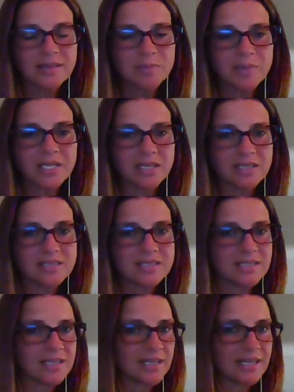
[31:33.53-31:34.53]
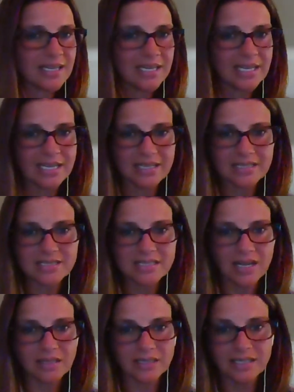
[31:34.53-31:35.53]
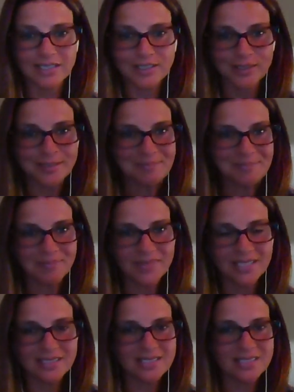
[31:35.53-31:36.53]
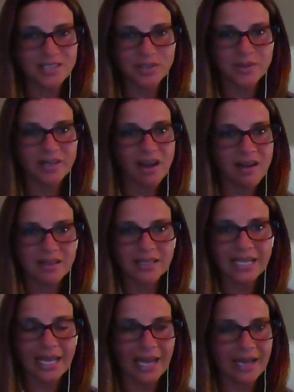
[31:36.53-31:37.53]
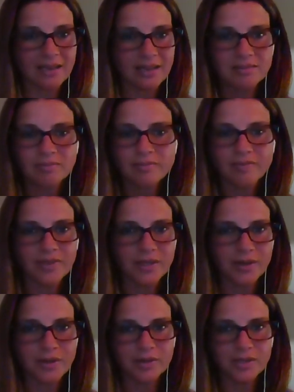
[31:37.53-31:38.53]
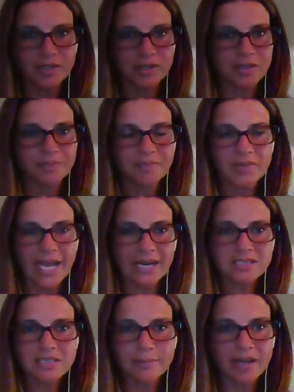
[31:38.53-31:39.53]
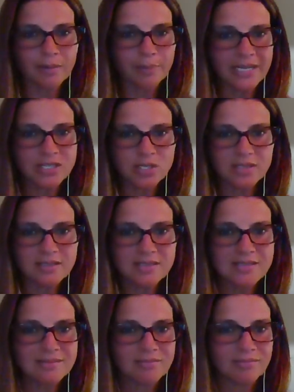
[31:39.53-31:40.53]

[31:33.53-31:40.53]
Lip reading: because it is not linear. You're not going to get, you know, your X amount of patients